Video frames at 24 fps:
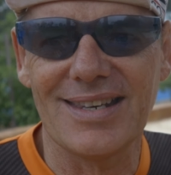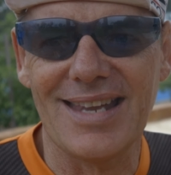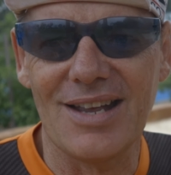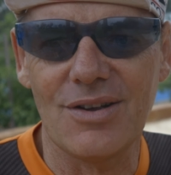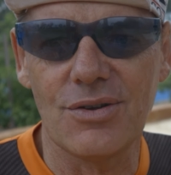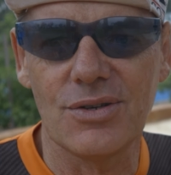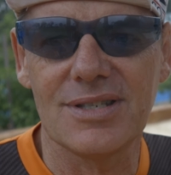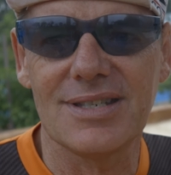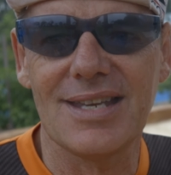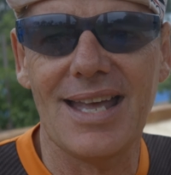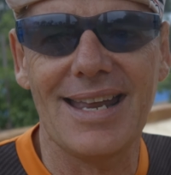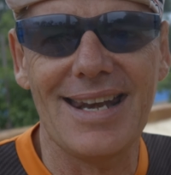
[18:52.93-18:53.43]
They
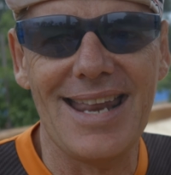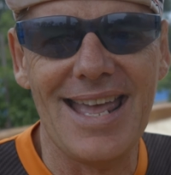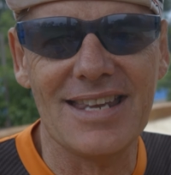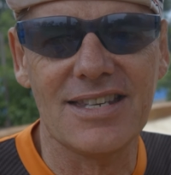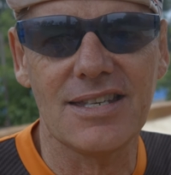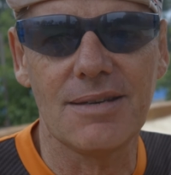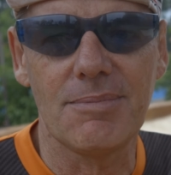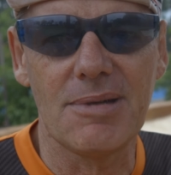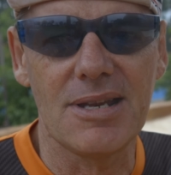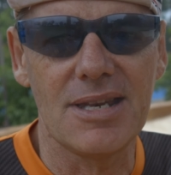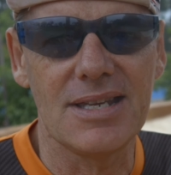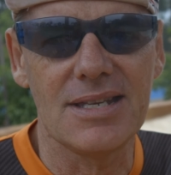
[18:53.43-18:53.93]
could say it has
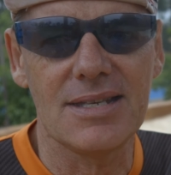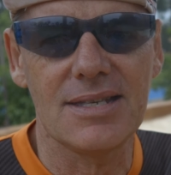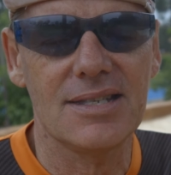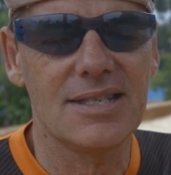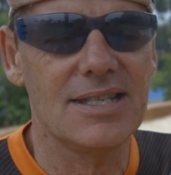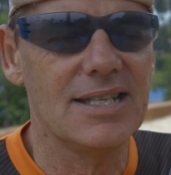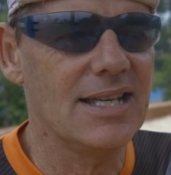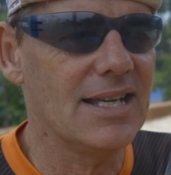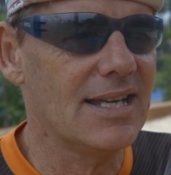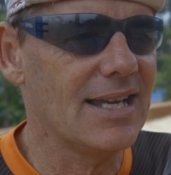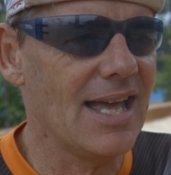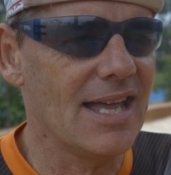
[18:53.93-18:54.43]
to be this
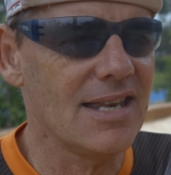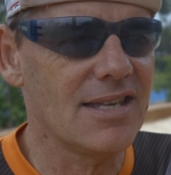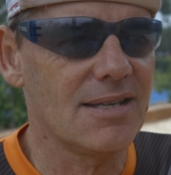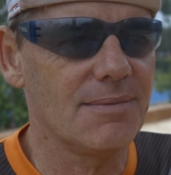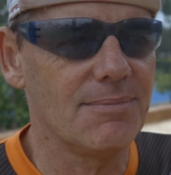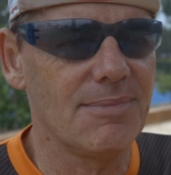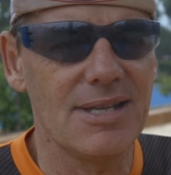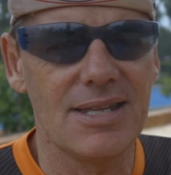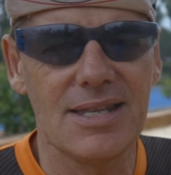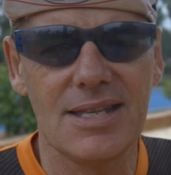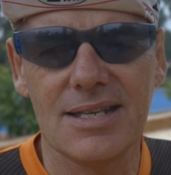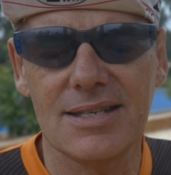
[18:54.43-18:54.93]
thick, has to
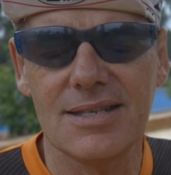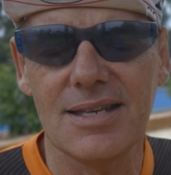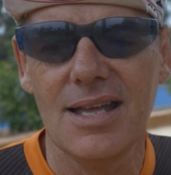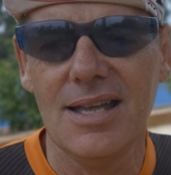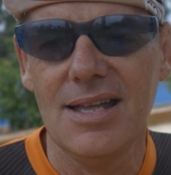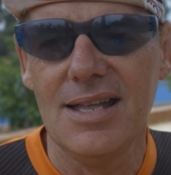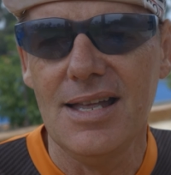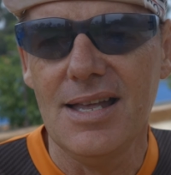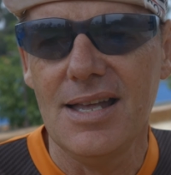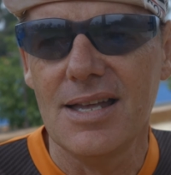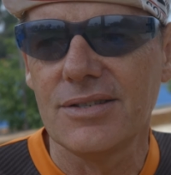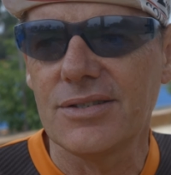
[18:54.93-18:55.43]
be this.
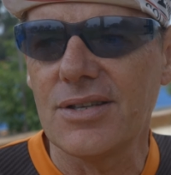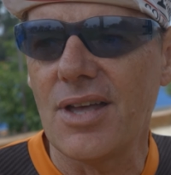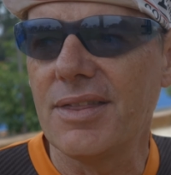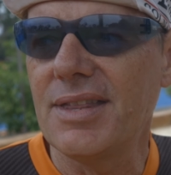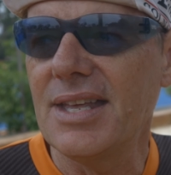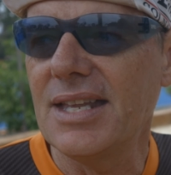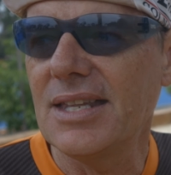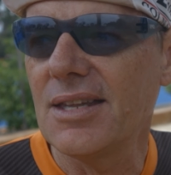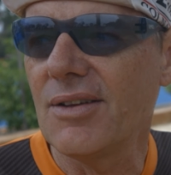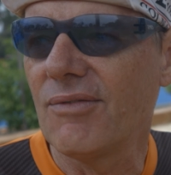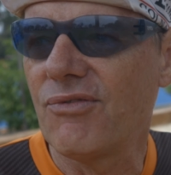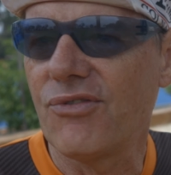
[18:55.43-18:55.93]
So
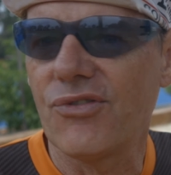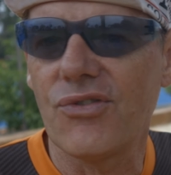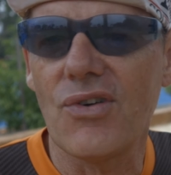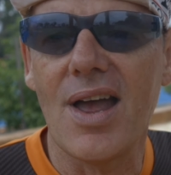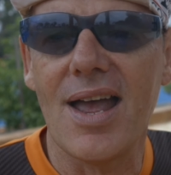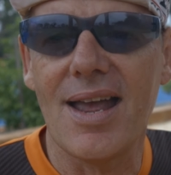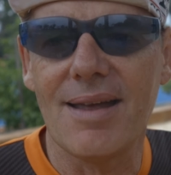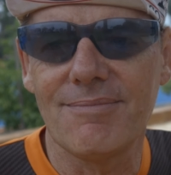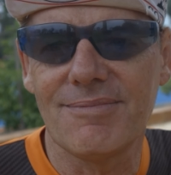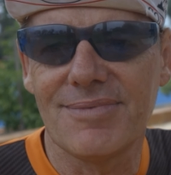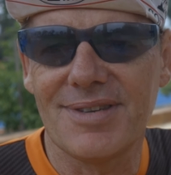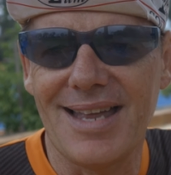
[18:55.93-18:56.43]
then the
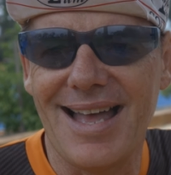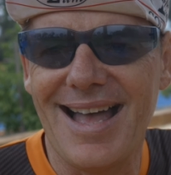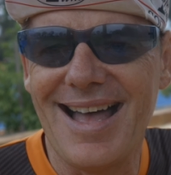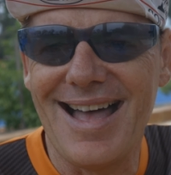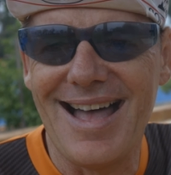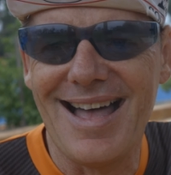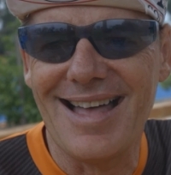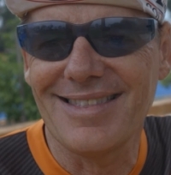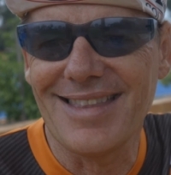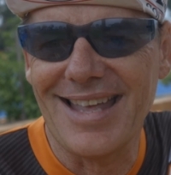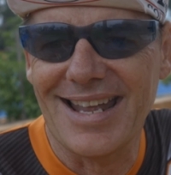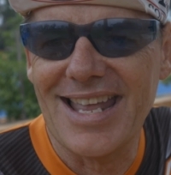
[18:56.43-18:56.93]
frames
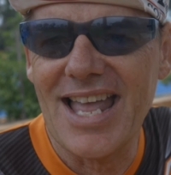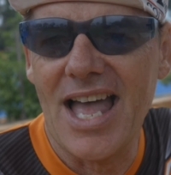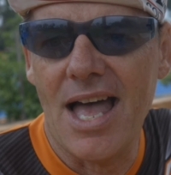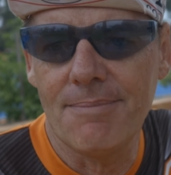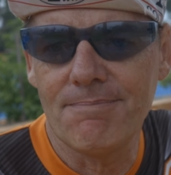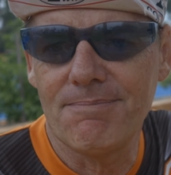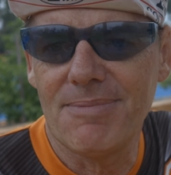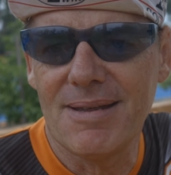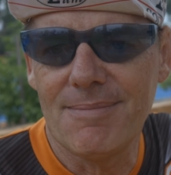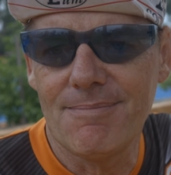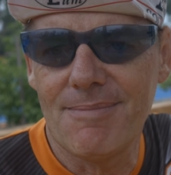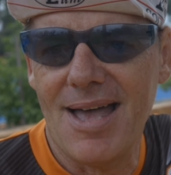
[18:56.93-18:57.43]
are they
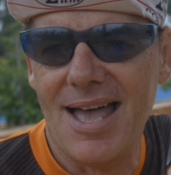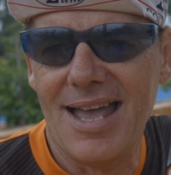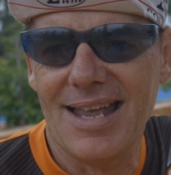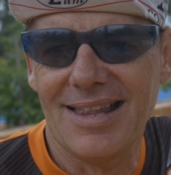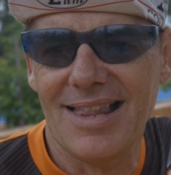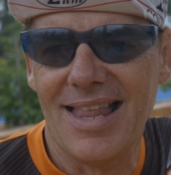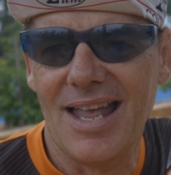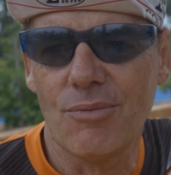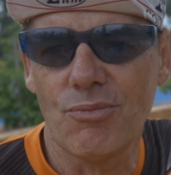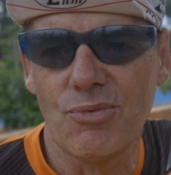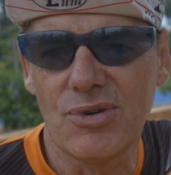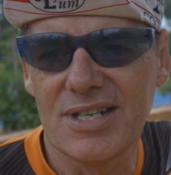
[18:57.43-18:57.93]
can't be made
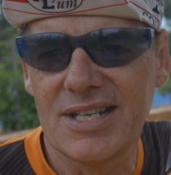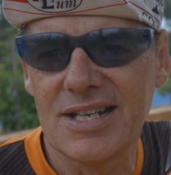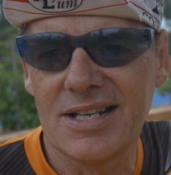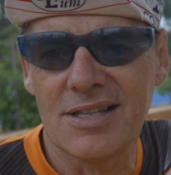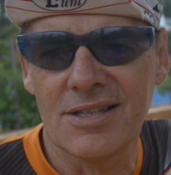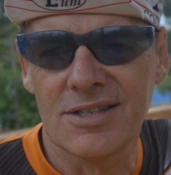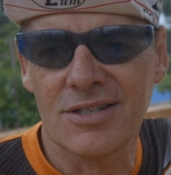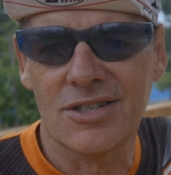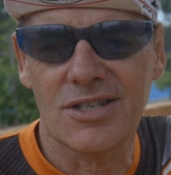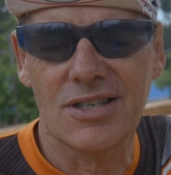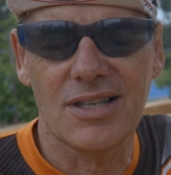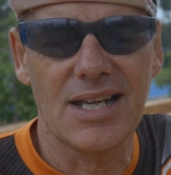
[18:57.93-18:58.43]
like
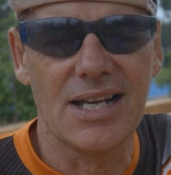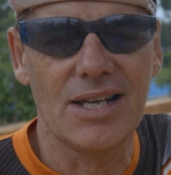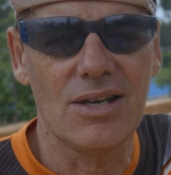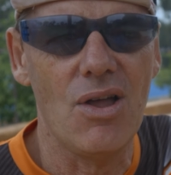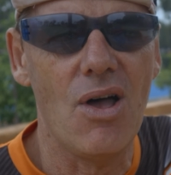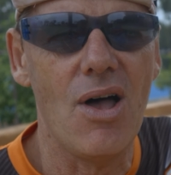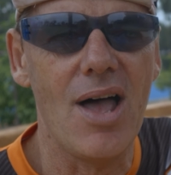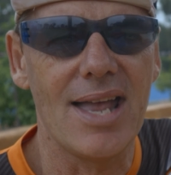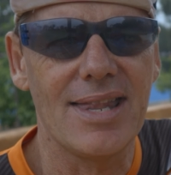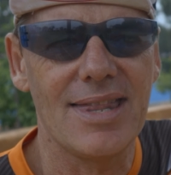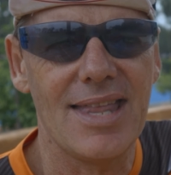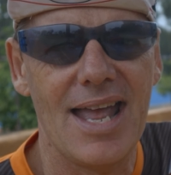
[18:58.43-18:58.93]
ridiculously
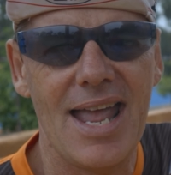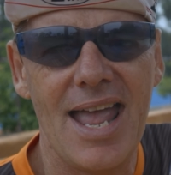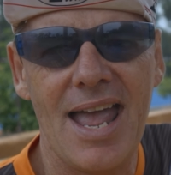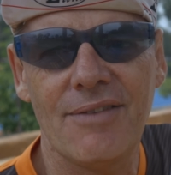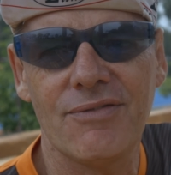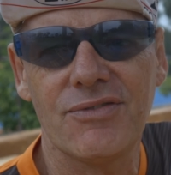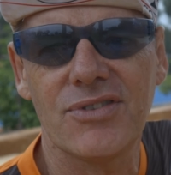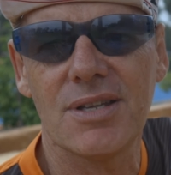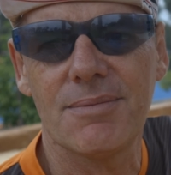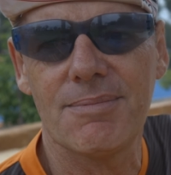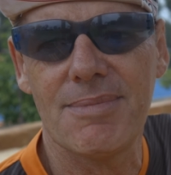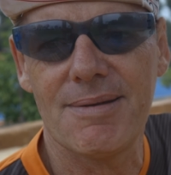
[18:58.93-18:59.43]
light. They
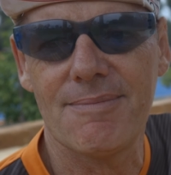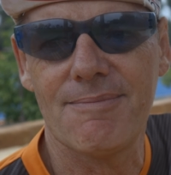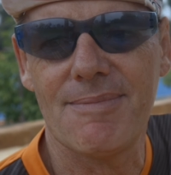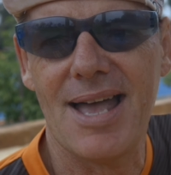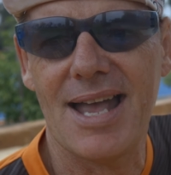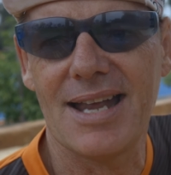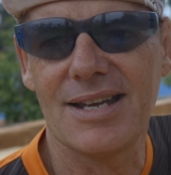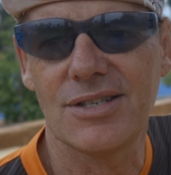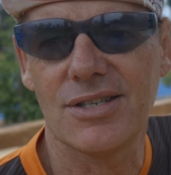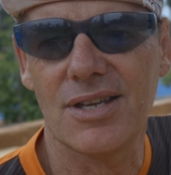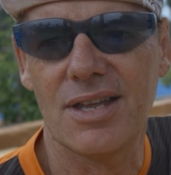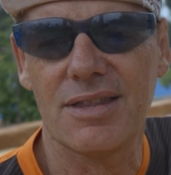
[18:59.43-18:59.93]
have to be
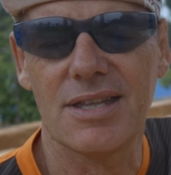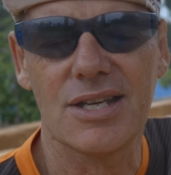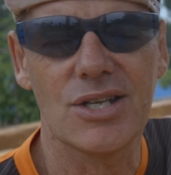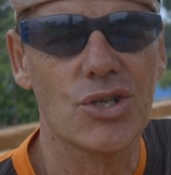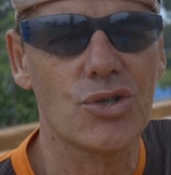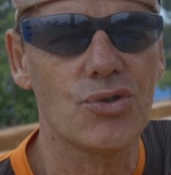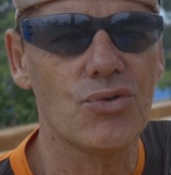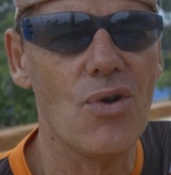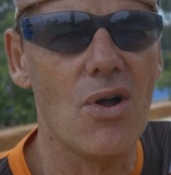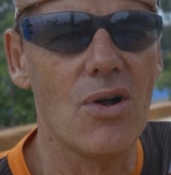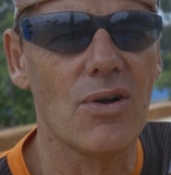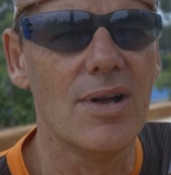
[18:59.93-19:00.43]
made so they're
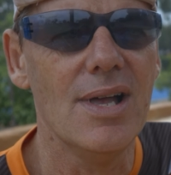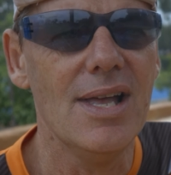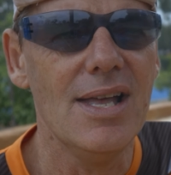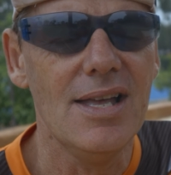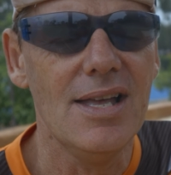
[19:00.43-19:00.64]
strong.